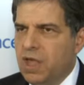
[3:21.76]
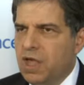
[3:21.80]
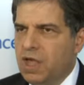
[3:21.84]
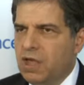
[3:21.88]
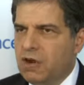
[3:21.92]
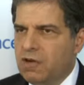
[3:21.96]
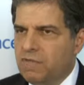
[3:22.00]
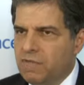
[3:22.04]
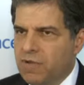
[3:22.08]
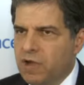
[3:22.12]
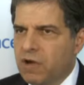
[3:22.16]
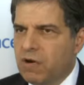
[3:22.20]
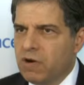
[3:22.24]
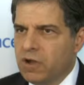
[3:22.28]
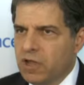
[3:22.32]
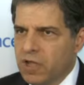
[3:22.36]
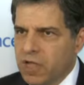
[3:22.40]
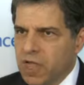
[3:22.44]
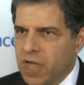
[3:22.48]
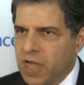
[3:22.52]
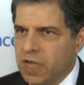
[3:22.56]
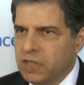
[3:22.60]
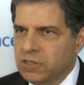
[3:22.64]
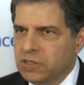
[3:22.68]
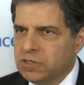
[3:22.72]
In ovarian
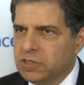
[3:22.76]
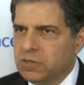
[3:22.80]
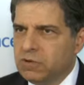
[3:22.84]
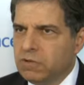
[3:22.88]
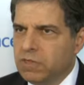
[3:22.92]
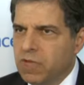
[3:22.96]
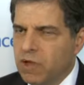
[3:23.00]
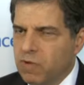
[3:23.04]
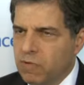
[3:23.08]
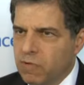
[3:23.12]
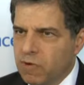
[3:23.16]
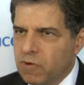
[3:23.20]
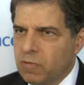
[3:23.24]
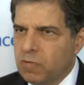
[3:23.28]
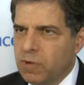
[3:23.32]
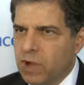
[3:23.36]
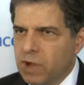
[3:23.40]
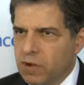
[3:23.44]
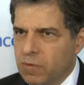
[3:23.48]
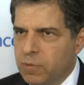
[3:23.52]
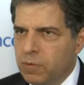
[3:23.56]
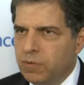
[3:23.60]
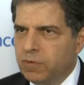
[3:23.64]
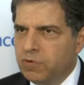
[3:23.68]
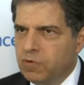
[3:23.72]
cancer, they were
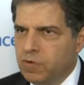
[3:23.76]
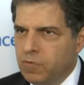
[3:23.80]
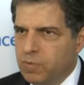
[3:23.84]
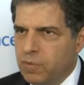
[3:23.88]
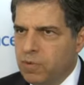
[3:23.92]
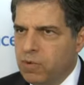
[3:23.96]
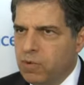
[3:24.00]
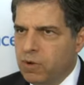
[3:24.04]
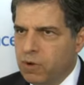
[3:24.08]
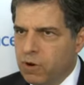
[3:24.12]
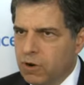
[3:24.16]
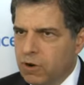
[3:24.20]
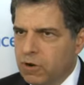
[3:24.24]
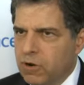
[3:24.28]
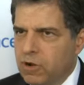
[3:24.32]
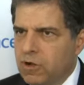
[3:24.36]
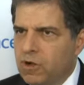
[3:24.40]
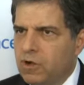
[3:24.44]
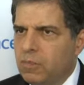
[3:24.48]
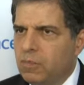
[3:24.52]
able to report